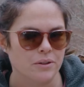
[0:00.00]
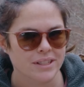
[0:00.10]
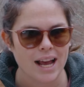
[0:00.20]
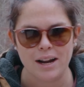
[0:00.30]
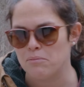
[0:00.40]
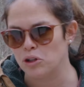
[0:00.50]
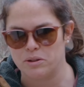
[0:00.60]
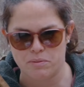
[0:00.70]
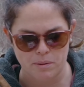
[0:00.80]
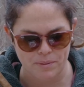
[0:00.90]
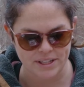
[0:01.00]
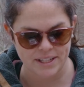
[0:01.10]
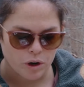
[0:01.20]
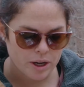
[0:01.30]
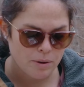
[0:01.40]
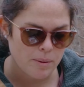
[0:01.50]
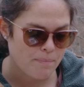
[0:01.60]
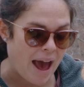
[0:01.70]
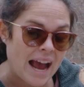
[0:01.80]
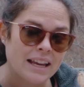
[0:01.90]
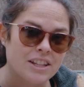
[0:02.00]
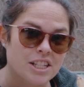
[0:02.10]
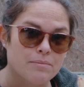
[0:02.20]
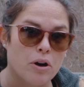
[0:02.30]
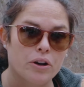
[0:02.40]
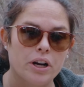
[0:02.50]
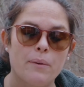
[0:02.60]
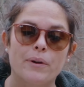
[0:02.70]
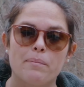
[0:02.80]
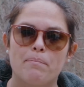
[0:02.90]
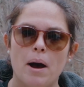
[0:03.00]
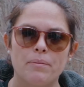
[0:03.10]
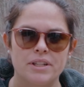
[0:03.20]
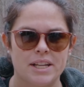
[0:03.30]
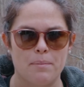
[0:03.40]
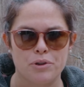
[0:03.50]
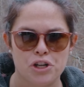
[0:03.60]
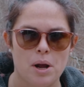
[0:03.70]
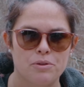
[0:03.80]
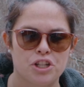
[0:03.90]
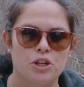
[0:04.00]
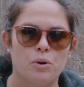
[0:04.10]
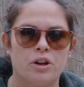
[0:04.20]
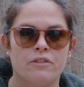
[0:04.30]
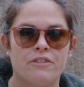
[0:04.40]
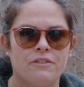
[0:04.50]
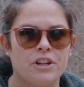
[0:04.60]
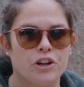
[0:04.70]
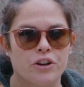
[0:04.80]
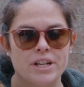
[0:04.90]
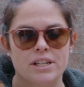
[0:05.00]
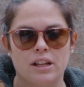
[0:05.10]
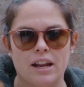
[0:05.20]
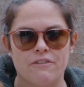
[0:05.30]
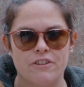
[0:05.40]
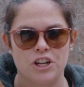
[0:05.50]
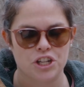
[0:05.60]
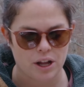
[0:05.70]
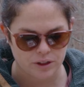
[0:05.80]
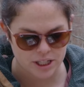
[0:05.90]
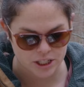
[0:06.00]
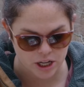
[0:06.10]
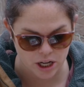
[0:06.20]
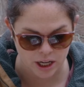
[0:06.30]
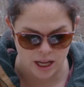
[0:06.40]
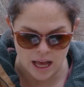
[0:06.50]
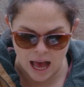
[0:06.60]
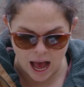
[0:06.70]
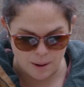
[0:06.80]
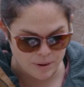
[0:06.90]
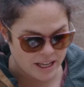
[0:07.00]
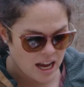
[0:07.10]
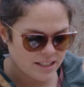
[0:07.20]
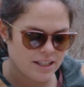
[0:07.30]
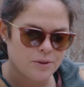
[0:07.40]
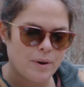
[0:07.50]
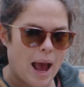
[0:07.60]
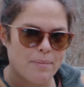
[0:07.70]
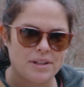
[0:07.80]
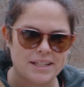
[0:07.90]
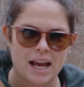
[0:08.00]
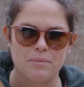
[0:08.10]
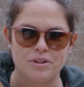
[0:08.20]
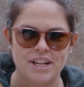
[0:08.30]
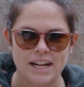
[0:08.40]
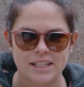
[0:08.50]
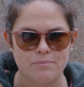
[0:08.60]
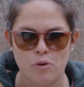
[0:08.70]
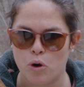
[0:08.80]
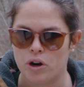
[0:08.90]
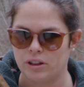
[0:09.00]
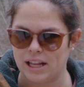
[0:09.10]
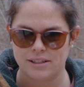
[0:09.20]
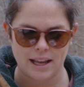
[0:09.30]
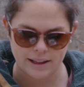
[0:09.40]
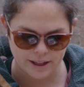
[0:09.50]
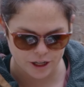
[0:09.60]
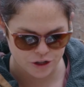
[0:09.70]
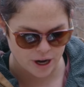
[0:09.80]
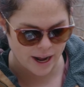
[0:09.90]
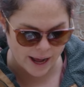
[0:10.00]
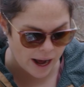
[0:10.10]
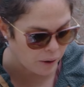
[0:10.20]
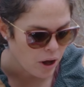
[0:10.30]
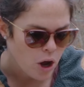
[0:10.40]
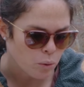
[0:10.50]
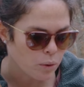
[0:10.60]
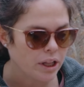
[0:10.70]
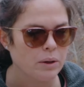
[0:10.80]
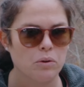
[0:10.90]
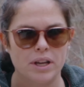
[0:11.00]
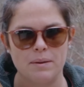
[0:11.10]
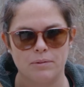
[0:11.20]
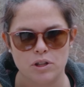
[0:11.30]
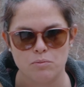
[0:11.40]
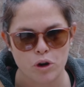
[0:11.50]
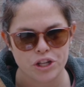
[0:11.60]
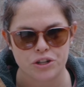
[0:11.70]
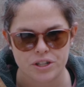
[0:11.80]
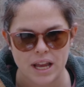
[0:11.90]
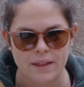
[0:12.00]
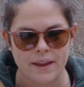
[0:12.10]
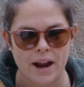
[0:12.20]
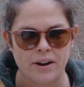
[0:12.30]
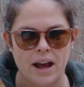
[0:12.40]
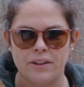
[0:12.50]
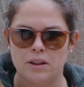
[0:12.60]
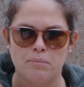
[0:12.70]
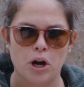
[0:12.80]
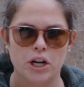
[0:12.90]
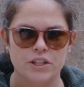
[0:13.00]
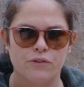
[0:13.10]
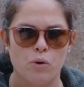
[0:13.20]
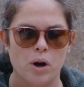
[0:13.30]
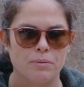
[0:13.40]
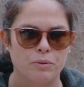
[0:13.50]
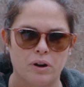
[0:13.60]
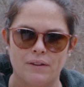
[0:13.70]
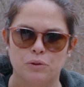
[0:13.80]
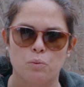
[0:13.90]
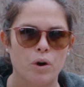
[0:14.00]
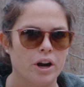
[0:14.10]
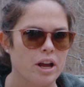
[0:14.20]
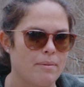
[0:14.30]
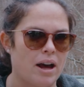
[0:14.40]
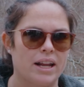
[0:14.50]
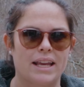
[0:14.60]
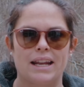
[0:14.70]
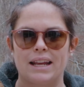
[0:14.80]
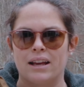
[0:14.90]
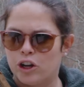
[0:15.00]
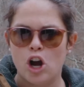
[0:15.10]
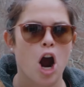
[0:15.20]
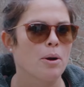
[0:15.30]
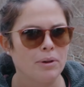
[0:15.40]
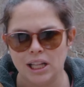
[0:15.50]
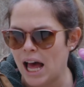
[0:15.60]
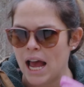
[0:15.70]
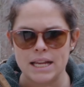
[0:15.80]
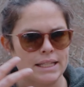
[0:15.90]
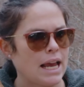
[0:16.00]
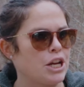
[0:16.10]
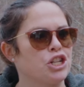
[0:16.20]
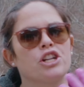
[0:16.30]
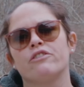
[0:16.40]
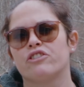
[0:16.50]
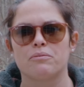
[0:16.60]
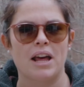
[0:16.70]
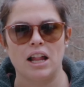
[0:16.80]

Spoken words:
so it's kind of multi-purpose. We're gonna put it back in the smoker, and we're gonna bump the temperature up to 250 degrees to let it finish out this cook. Because it's wrapped, it's kind of protected more, less likely to dry out. Really will keep those moistures in there. Now that the bark is formed, we don't have to worry about it getting caramelization from the